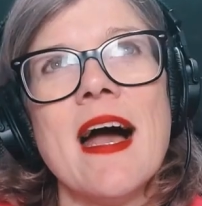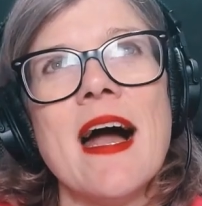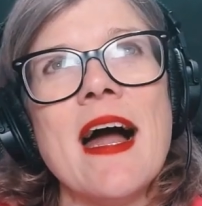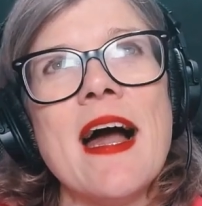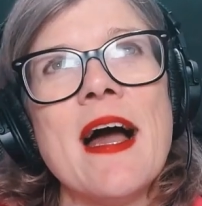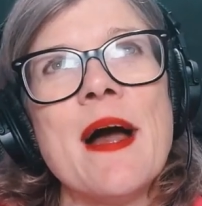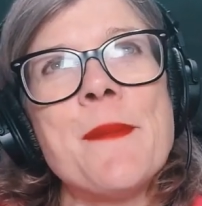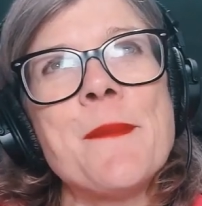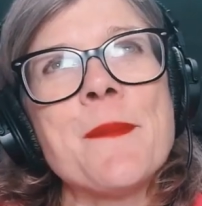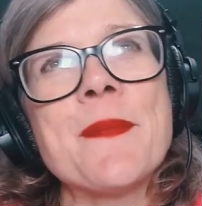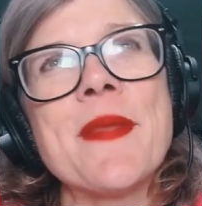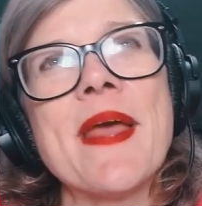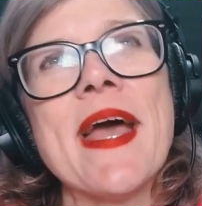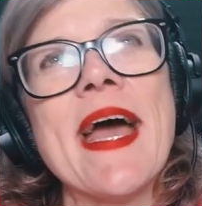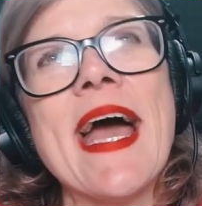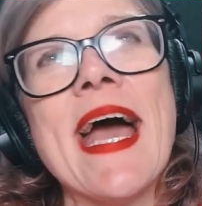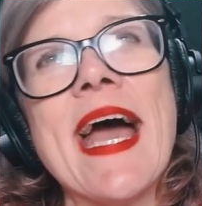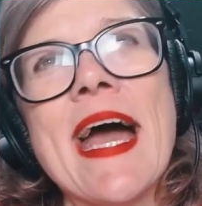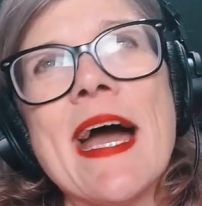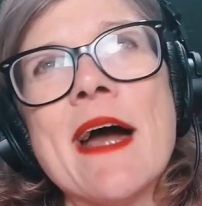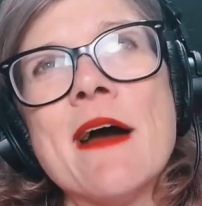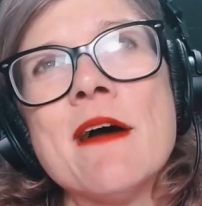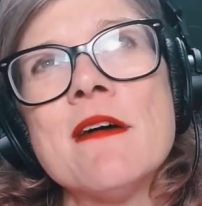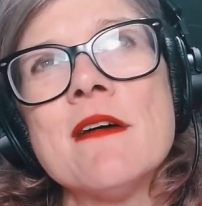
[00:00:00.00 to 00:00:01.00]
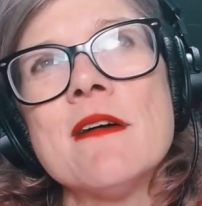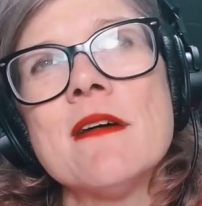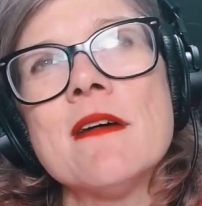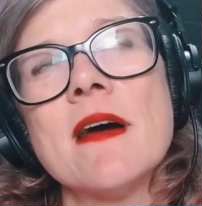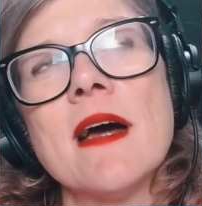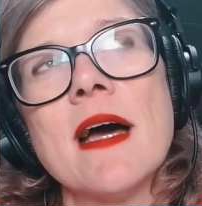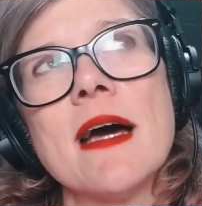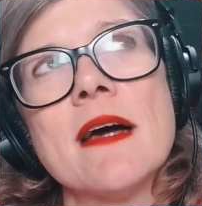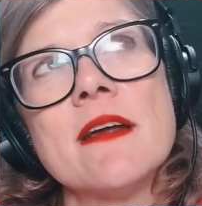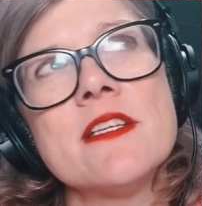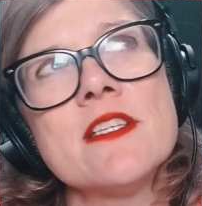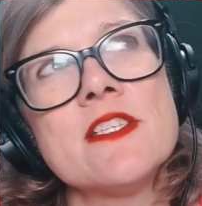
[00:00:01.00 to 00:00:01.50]
um how
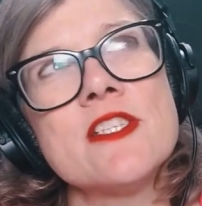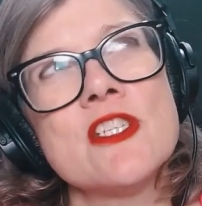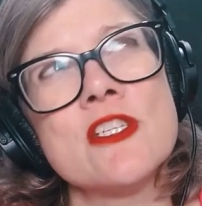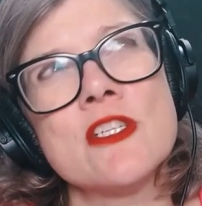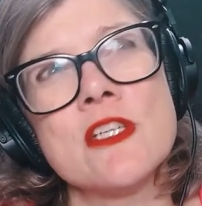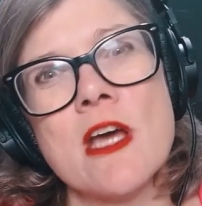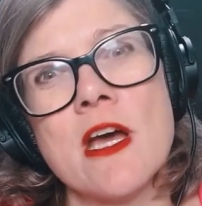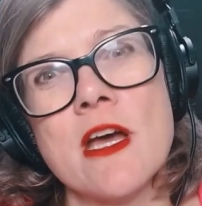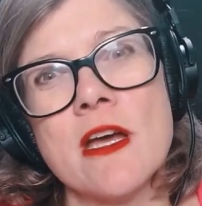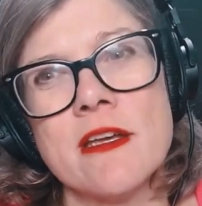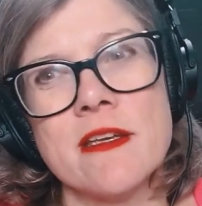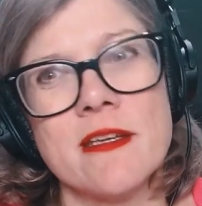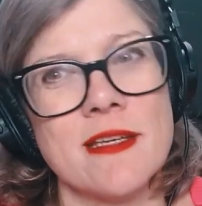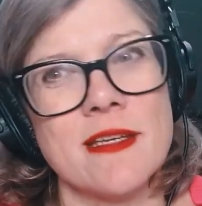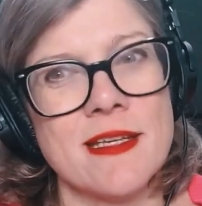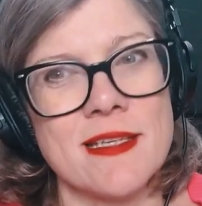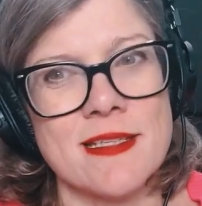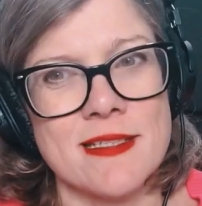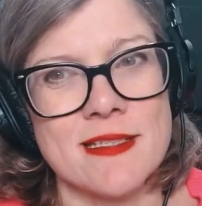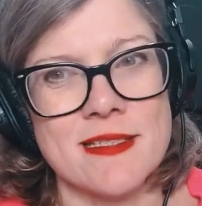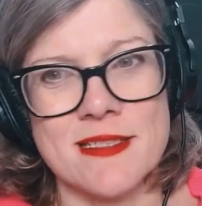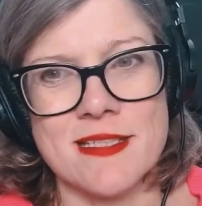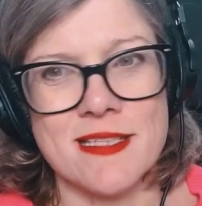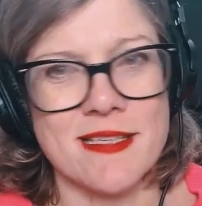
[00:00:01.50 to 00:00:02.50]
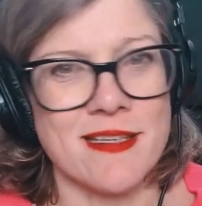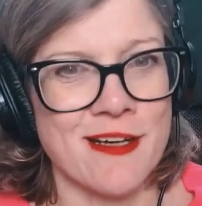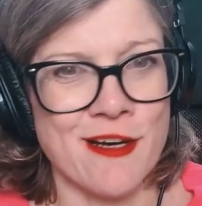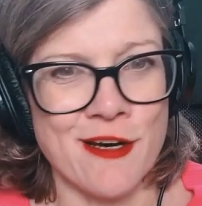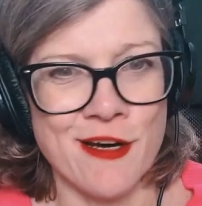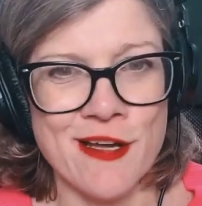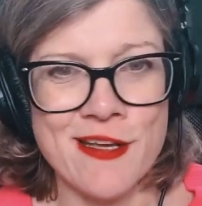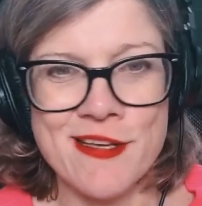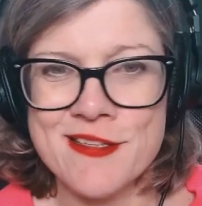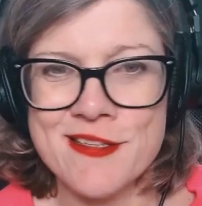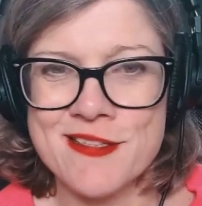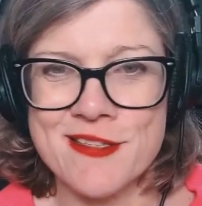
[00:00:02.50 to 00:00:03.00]
how did you know you needed to
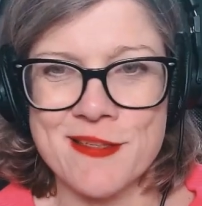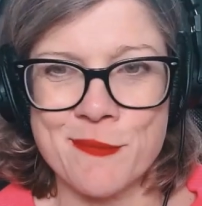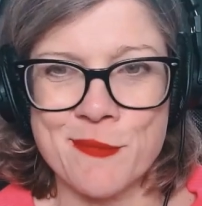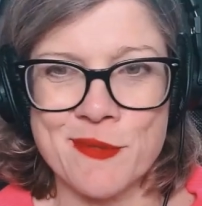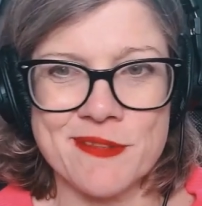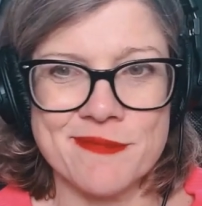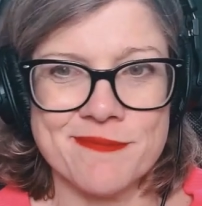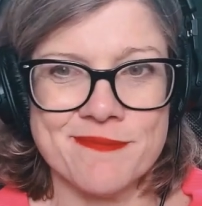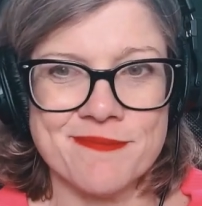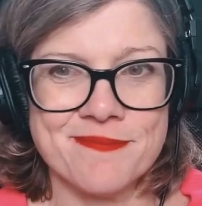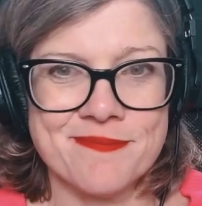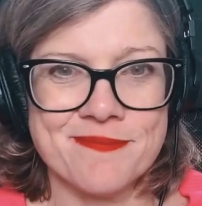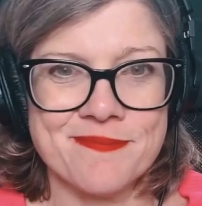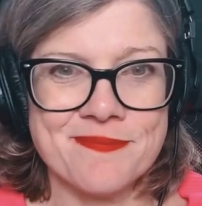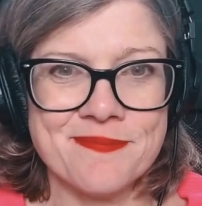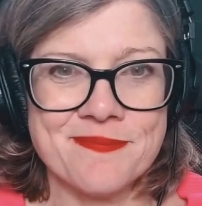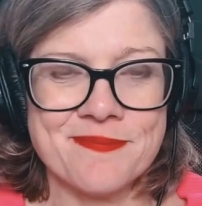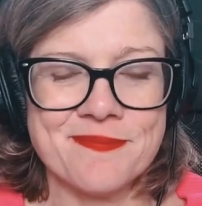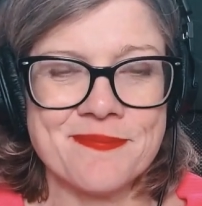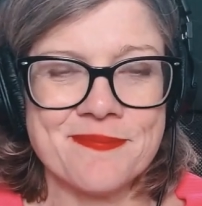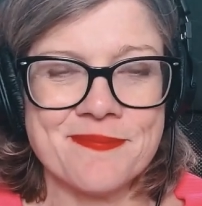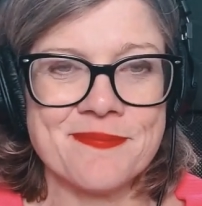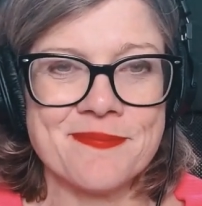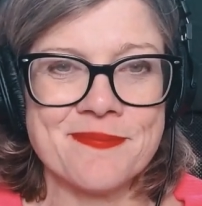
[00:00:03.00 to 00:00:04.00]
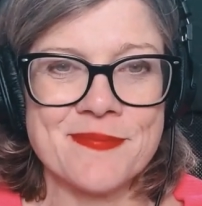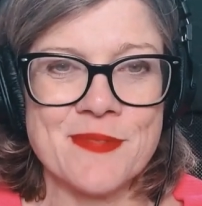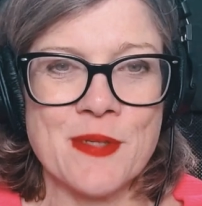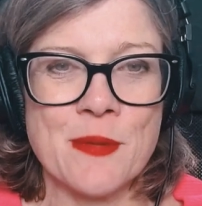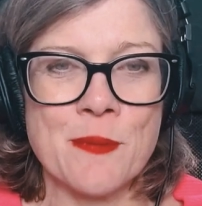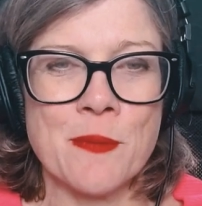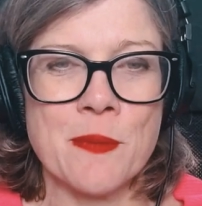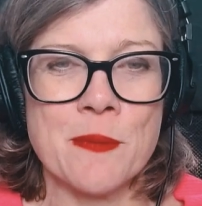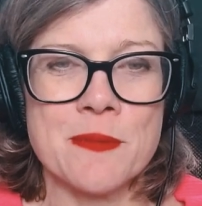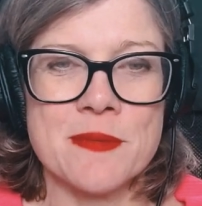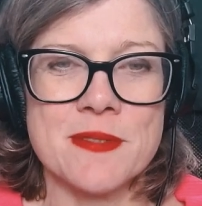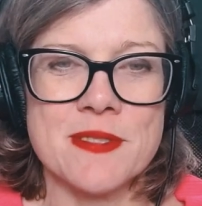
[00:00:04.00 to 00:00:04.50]
hire someone like
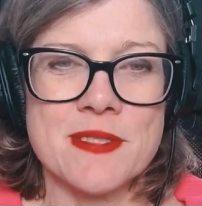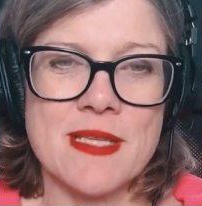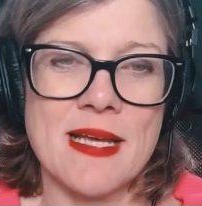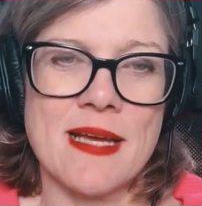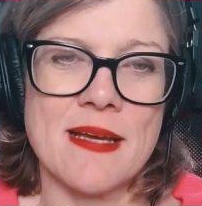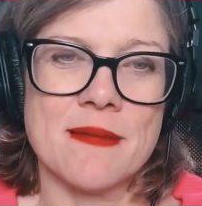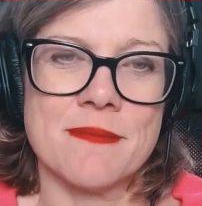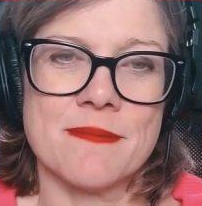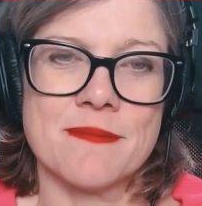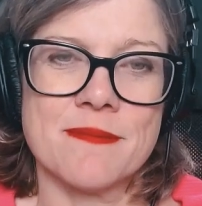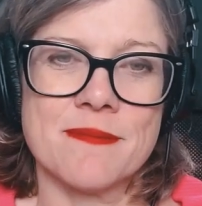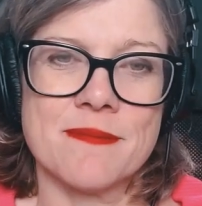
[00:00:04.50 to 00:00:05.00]
what was that